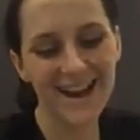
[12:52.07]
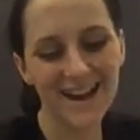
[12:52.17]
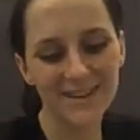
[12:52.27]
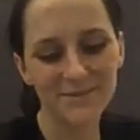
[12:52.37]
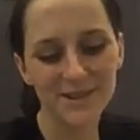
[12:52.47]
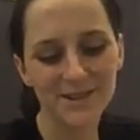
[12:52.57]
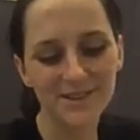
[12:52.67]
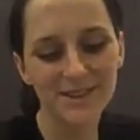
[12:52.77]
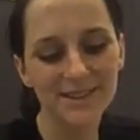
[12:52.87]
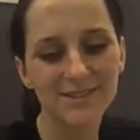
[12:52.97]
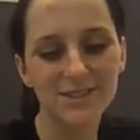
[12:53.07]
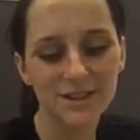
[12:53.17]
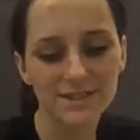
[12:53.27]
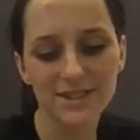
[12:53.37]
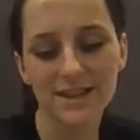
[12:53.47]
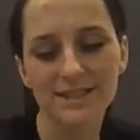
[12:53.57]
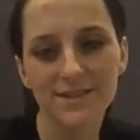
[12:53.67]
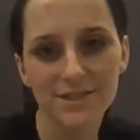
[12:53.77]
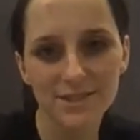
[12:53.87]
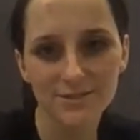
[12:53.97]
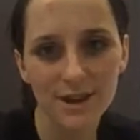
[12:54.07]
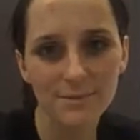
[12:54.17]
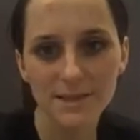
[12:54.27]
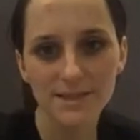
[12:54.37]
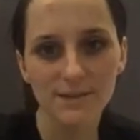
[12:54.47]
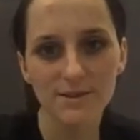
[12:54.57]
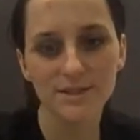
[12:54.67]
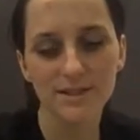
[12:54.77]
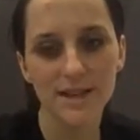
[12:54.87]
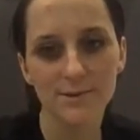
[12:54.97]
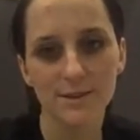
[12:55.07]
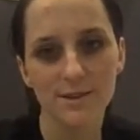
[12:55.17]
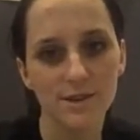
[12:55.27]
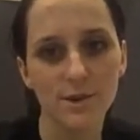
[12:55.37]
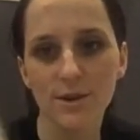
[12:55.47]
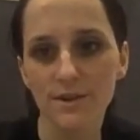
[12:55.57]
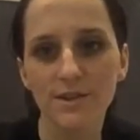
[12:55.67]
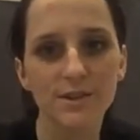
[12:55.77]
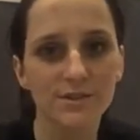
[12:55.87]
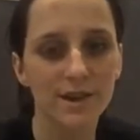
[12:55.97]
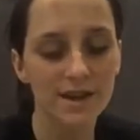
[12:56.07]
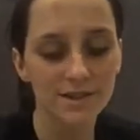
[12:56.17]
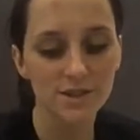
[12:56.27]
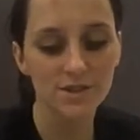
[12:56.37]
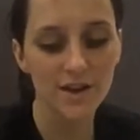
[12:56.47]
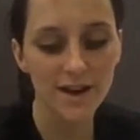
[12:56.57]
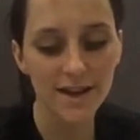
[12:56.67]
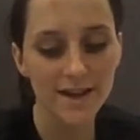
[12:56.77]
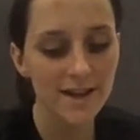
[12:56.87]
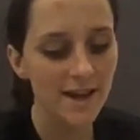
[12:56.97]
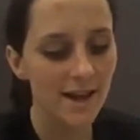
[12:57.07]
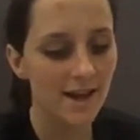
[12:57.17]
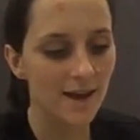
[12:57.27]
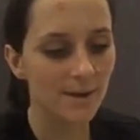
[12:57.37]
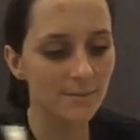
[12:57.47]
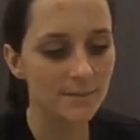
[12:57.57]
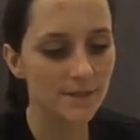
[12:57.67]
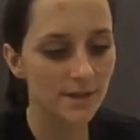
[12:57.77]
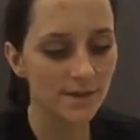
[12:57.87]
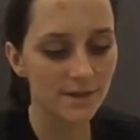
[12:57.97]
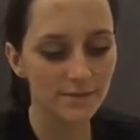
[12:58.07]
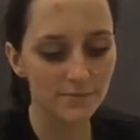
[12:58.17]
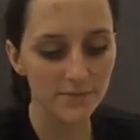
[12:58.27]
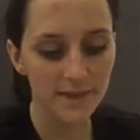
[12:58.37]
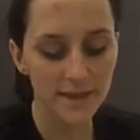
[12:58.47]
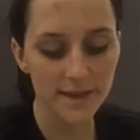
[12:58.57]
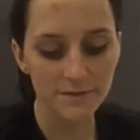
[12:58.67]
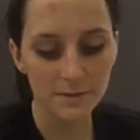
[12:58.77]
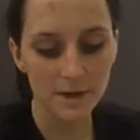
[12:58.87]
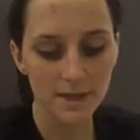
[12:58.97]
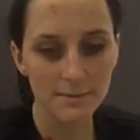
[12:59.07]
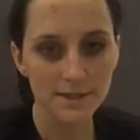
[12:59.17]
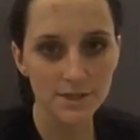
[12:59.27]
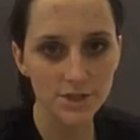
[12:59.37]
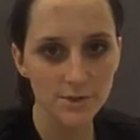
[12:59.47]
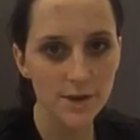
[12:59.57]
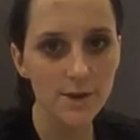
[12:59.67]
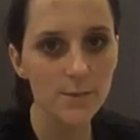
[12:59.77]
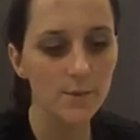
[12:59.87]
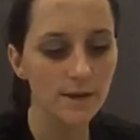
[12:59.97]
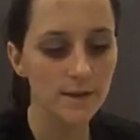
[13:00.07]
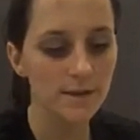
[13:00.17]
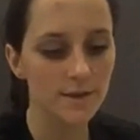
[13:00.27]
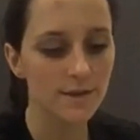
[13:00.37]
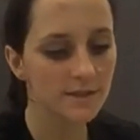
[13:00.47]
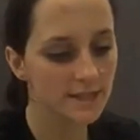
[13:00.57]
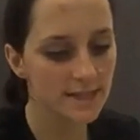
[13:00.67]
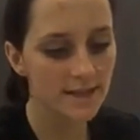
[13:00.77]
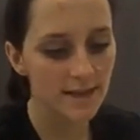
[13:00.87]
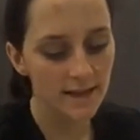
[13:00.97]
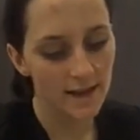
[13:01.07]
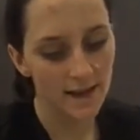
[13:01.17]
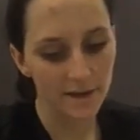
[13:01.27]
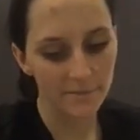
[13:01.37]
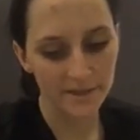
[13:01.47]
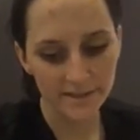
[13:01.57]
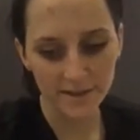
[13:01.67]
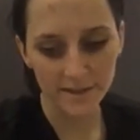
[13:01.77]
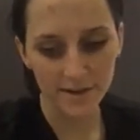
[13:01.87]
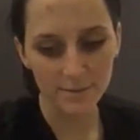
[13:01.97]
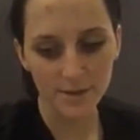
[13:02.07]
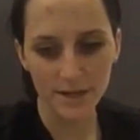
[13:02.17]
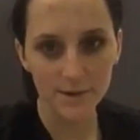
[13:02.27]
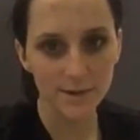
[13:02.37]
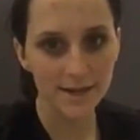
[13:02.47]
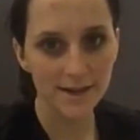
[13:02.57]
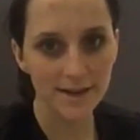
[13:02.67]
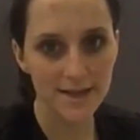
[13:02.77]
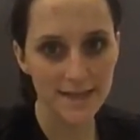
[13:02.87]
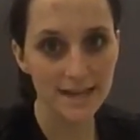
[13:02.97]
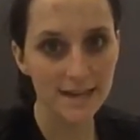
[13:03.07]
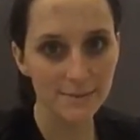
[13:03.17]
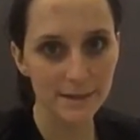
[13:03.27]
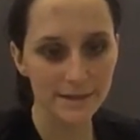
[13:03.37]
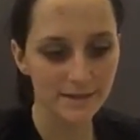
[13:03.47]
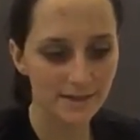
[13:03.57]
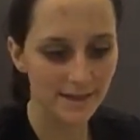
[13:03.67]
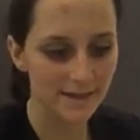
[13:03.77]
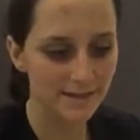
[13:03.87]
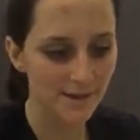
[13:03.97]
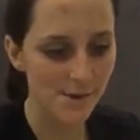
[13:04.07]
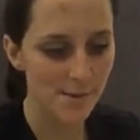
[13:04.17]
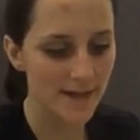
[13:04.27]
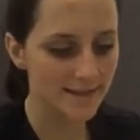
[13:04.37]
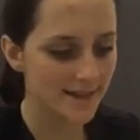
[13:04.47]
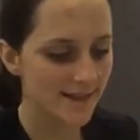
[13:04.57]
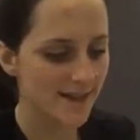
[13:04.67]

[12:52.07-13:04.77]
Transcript: um, we'll give you a little travel size of the scrub as well to take with you or give to a friend to try. Um, so yeah, if you buy them as a duo, 130. Um, these are gonna go pretty quick, I think, because they are so amazing.